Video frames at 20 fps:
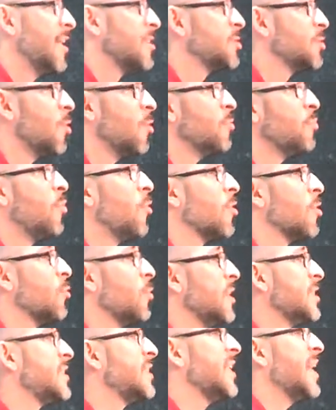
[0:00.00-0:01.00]
It's so
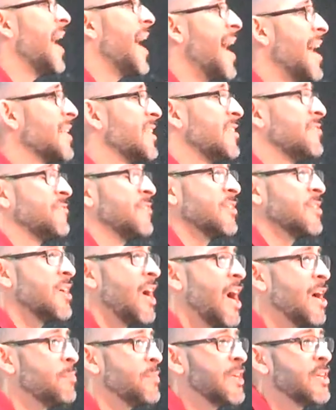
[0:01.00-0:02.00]
important we stay active for
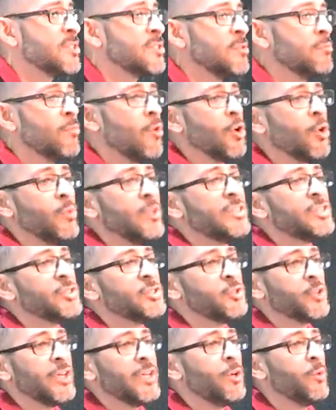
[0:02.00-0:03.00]
God because the more we
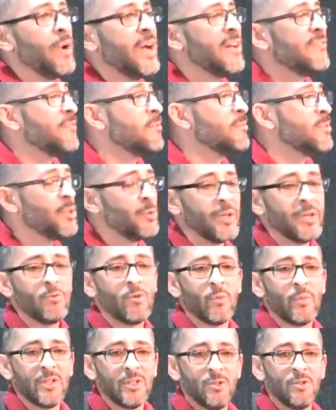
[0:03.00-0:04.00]
stray away from doing
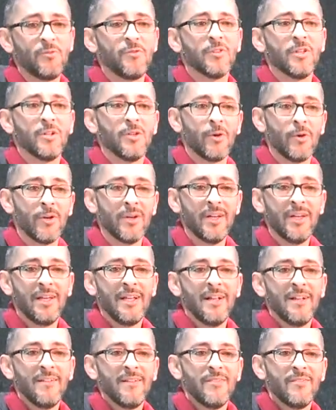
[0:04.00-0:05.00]
what we do for the Lord,
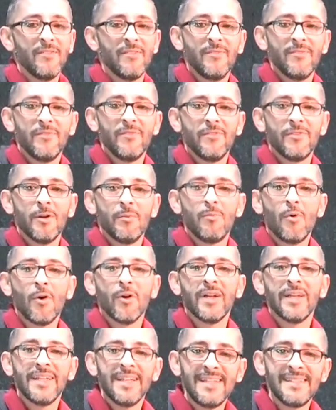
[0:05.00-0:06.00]
the
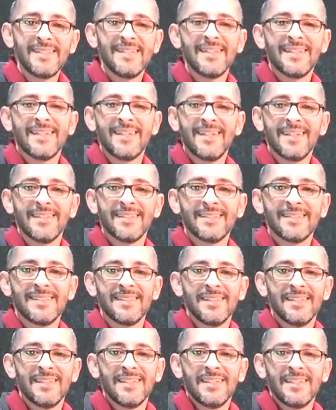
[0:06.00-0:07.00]
more easy it is
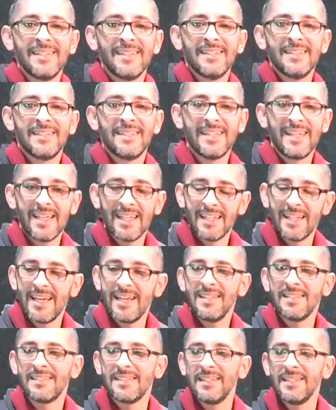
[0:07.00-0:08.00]
to get
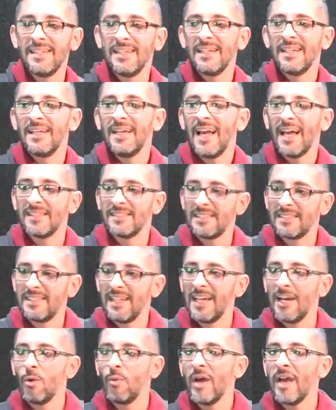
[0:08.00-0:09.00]
lazy and
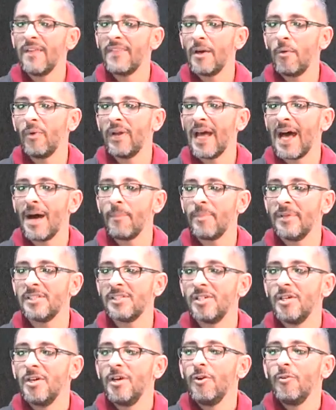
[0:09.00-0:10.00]
stay away. And then what happens?
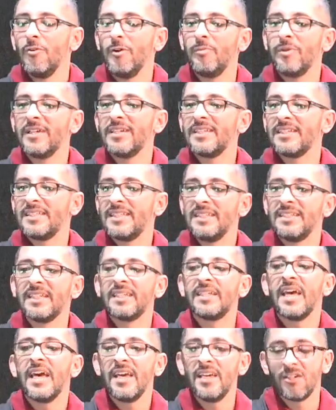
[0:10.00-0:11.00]
We begin to see
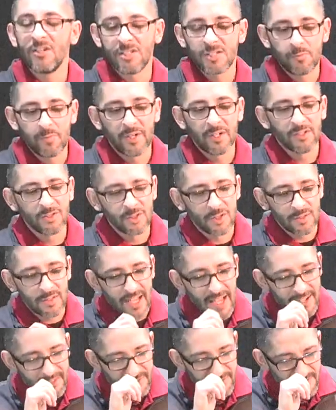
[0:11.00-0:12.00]
decay in our spiritual
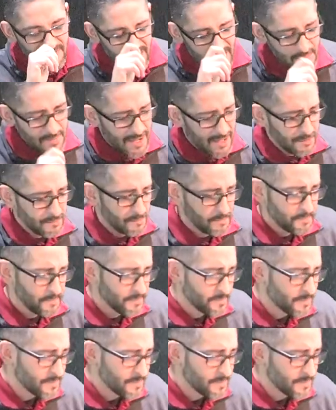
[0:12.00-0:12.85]
life. Amen?